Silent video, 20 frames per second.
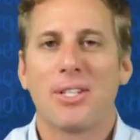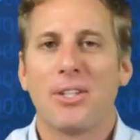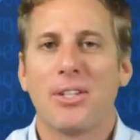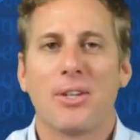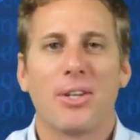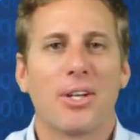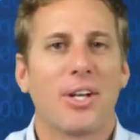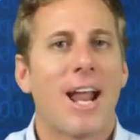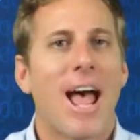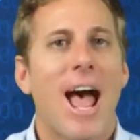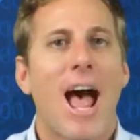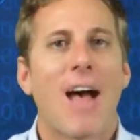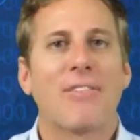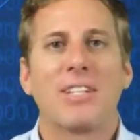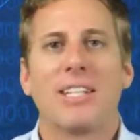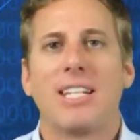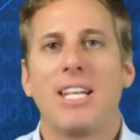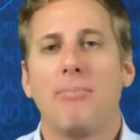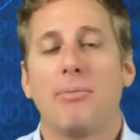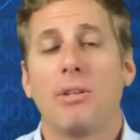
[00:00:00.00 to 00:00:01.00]
and they're going to have
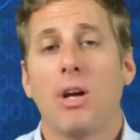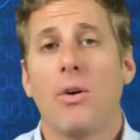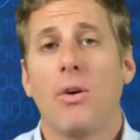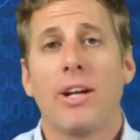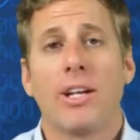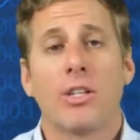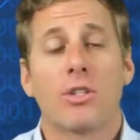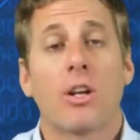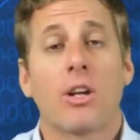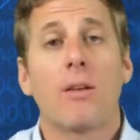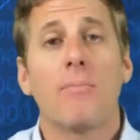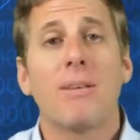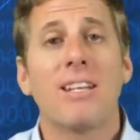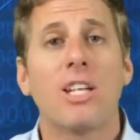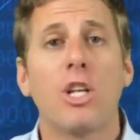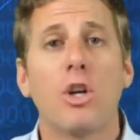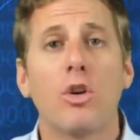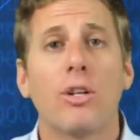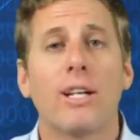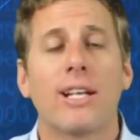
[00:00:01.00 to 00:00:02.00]
to keep going because they're going to be
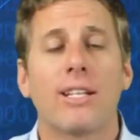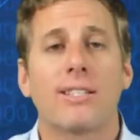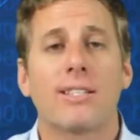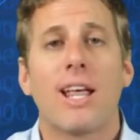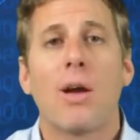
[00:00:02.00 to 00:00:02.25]
curious.